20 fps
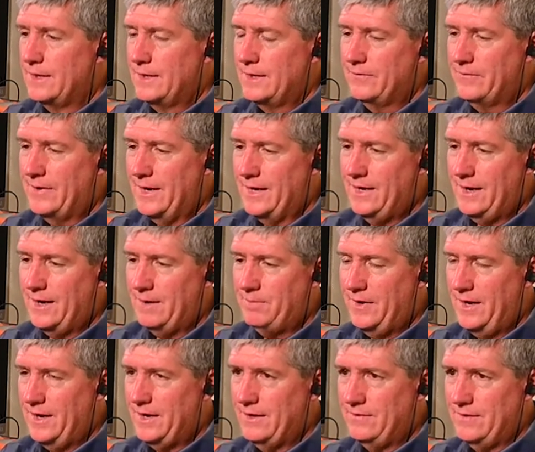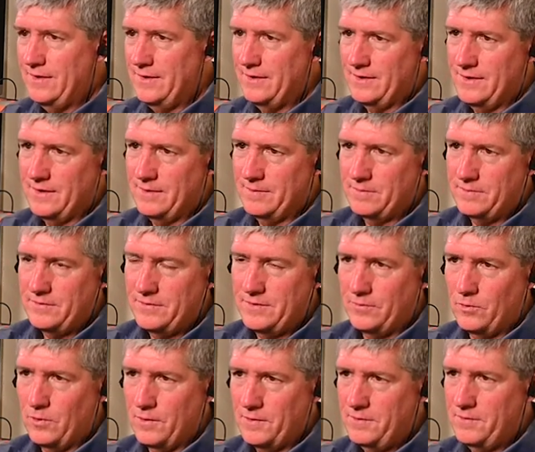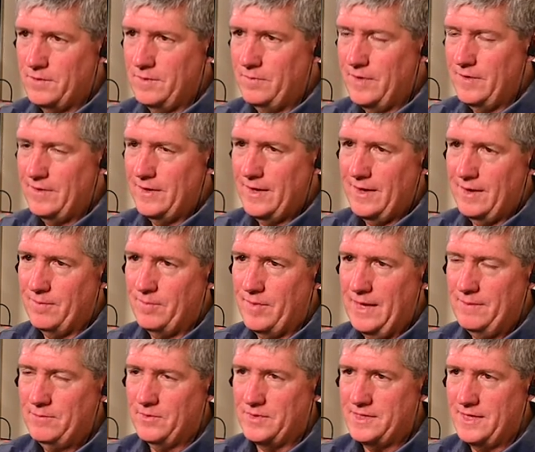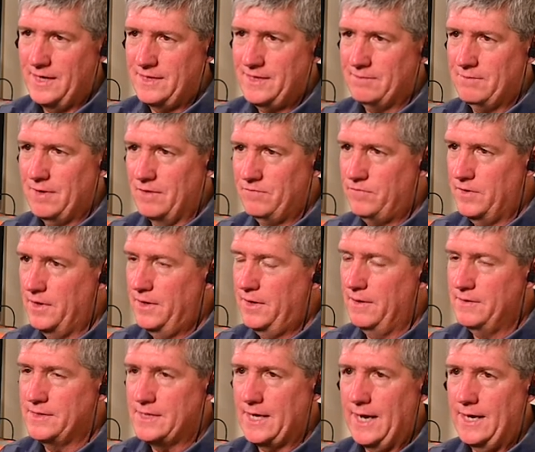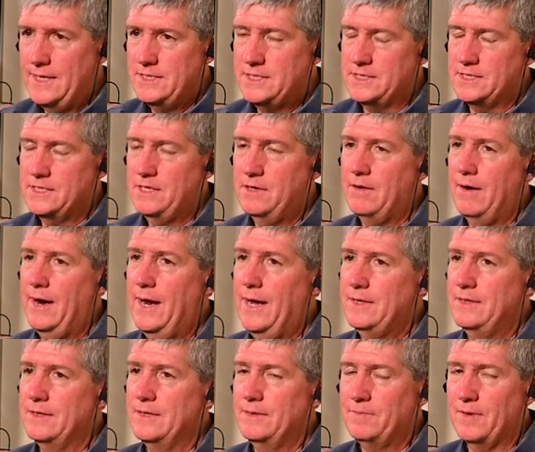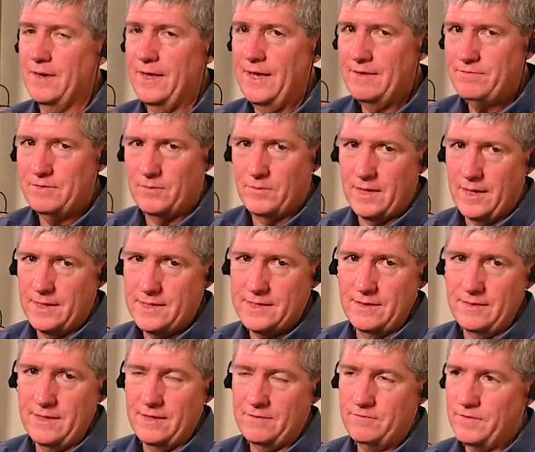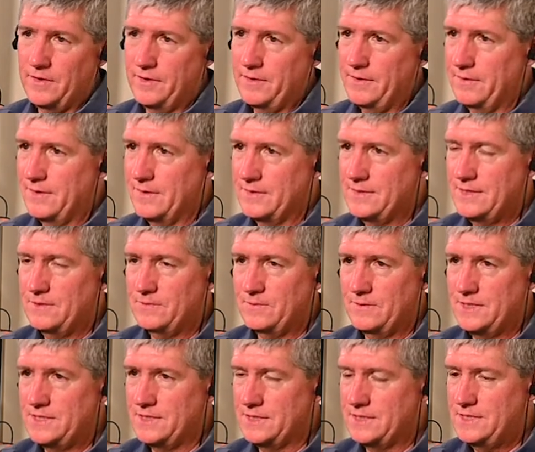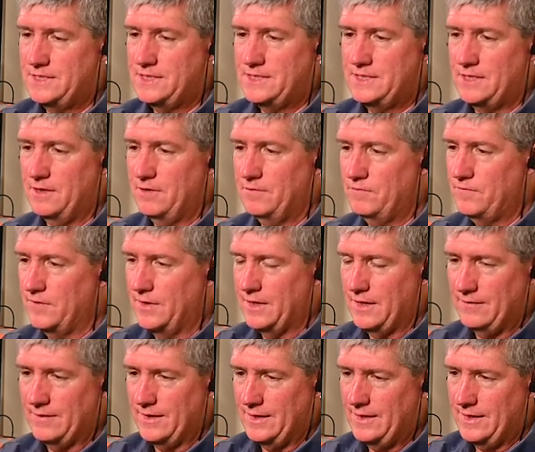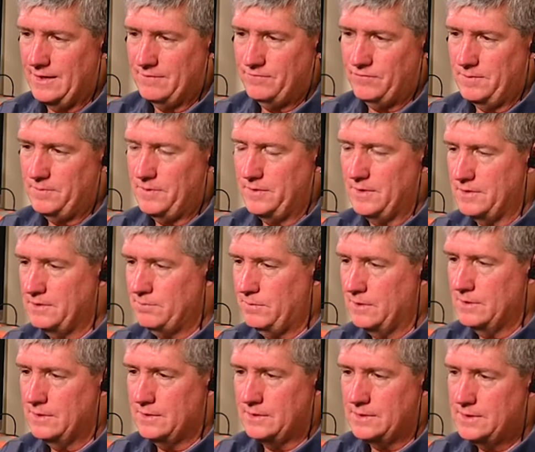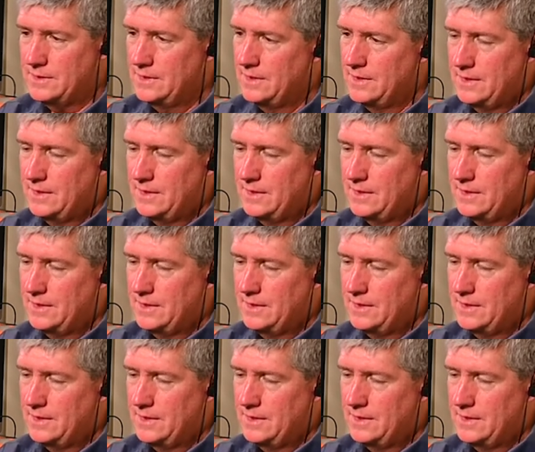And when I got back in the workroom there at Alabama, was editing my photos, I just cracked up laughing when I saw that photo because it was just so funny, that guy flipping those birds.